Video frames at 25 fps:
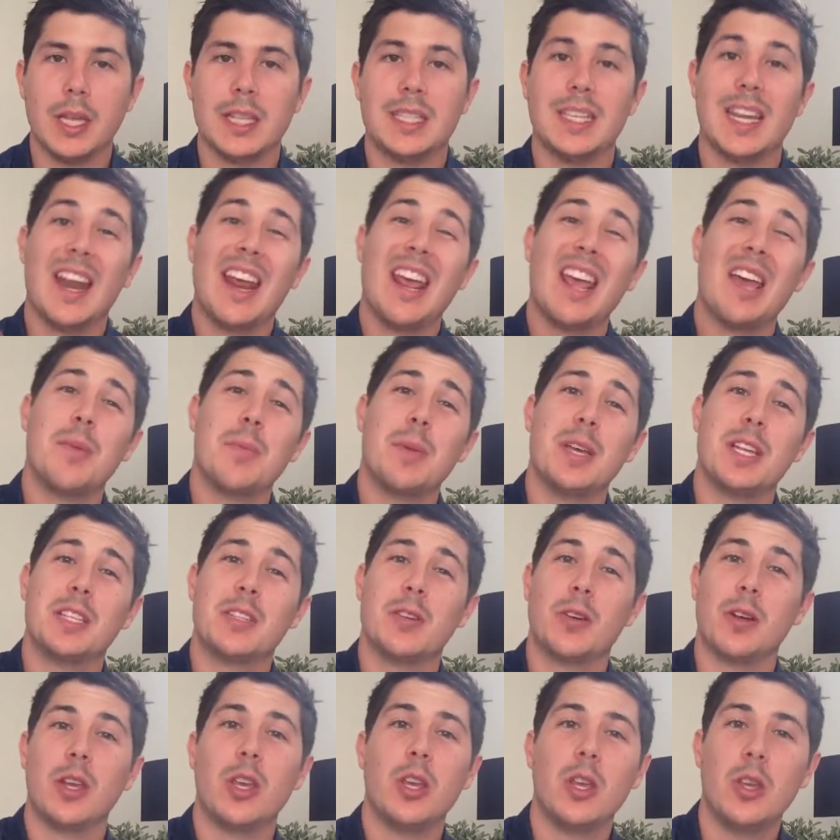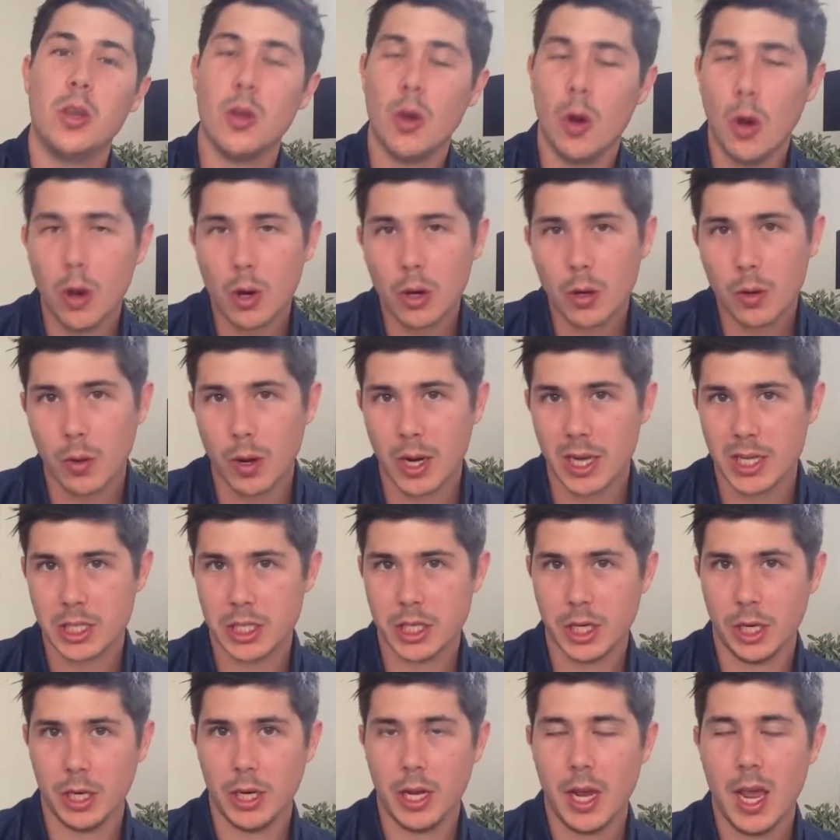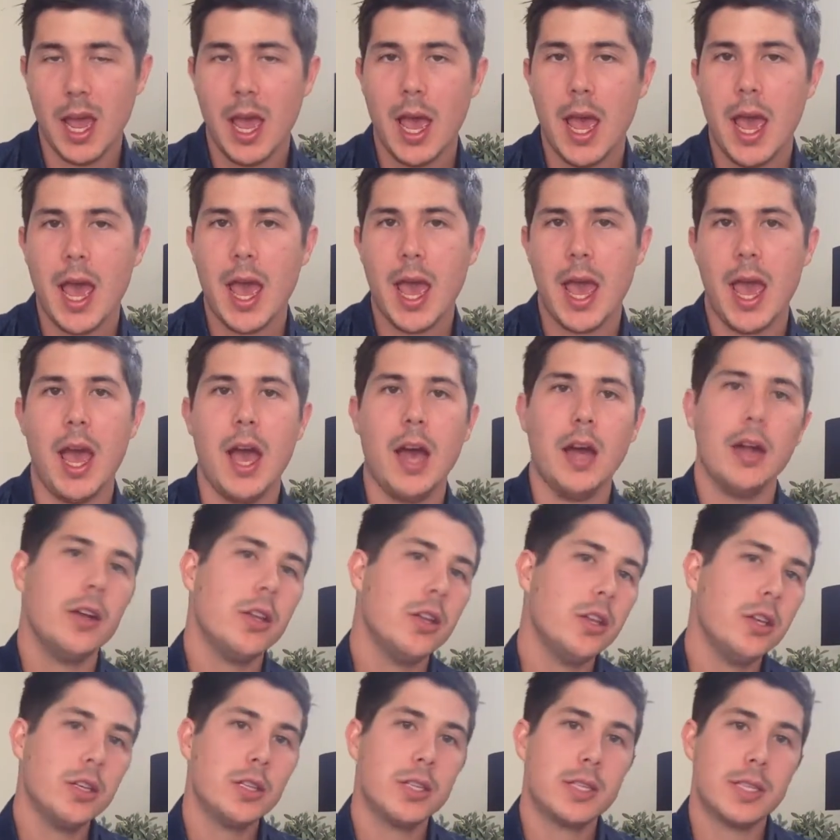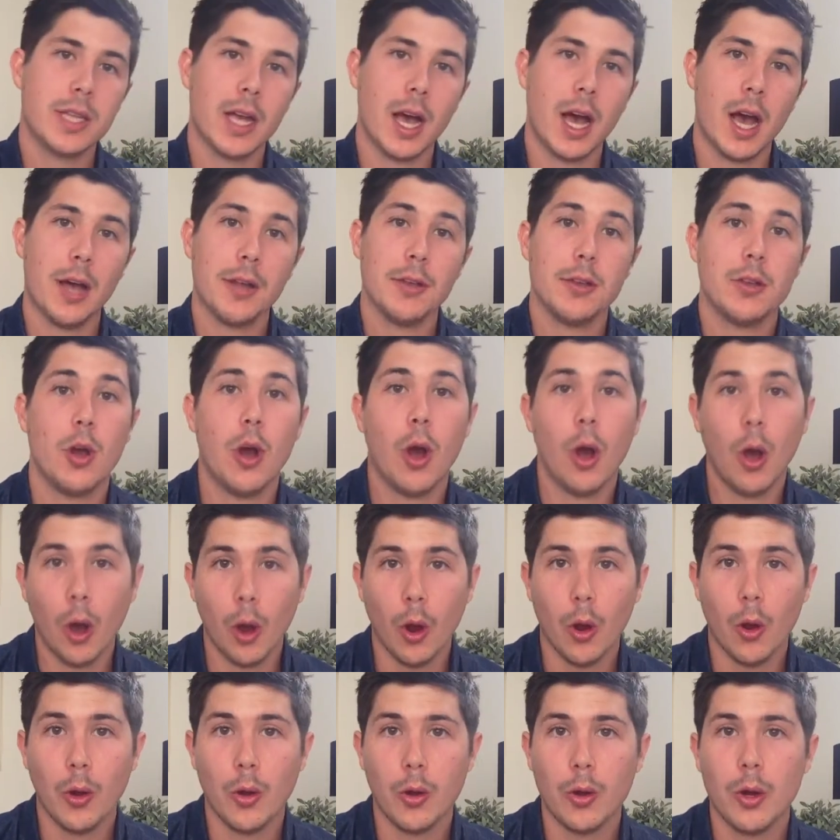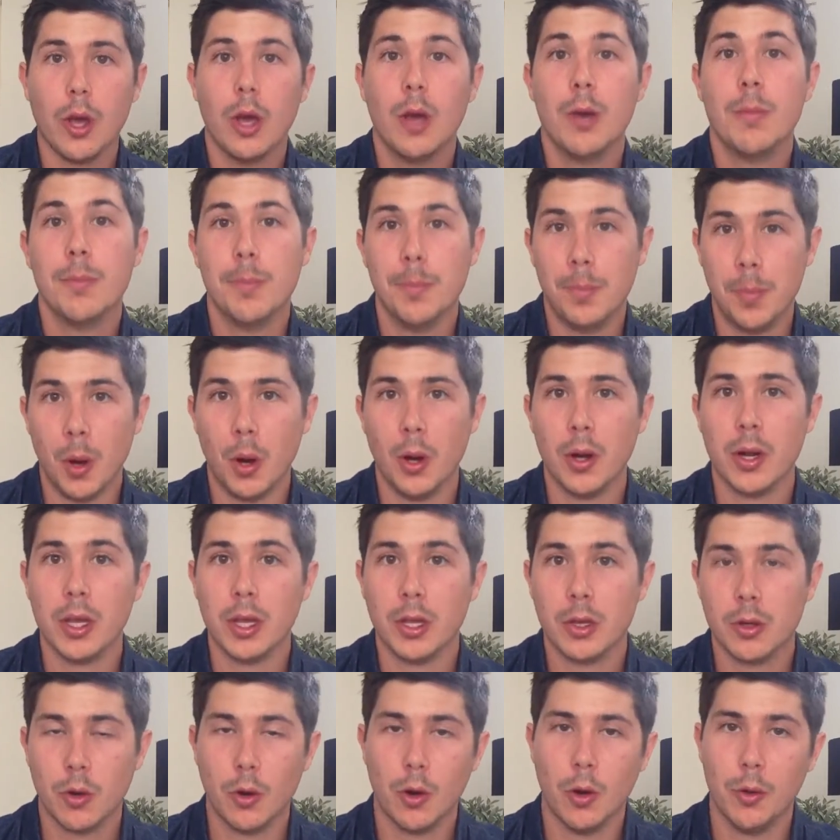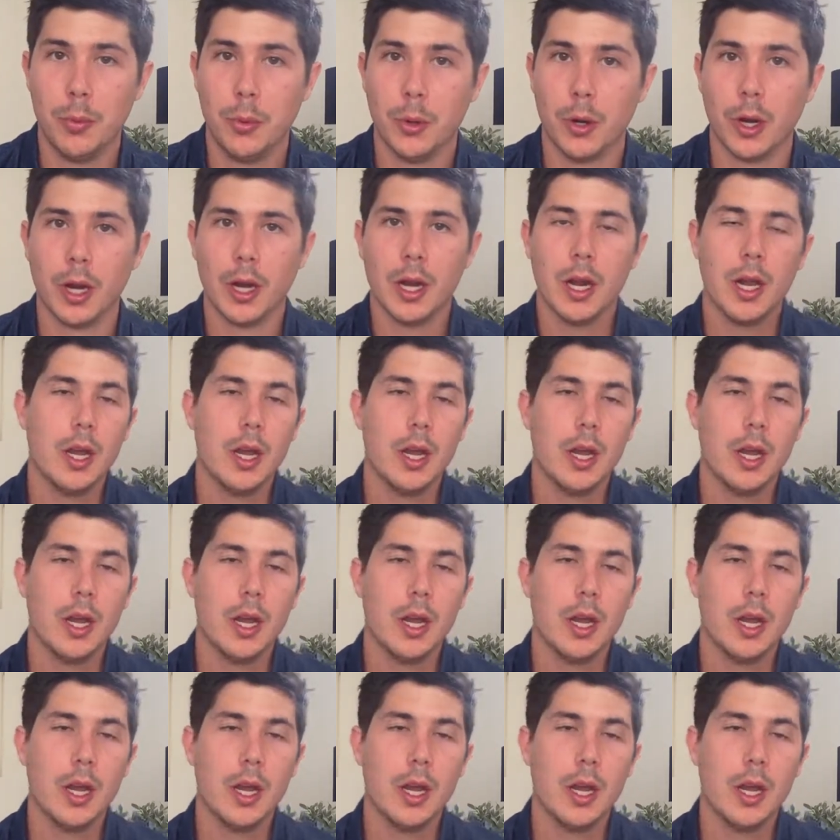and today I'm answering your question How do you start your own body corporate?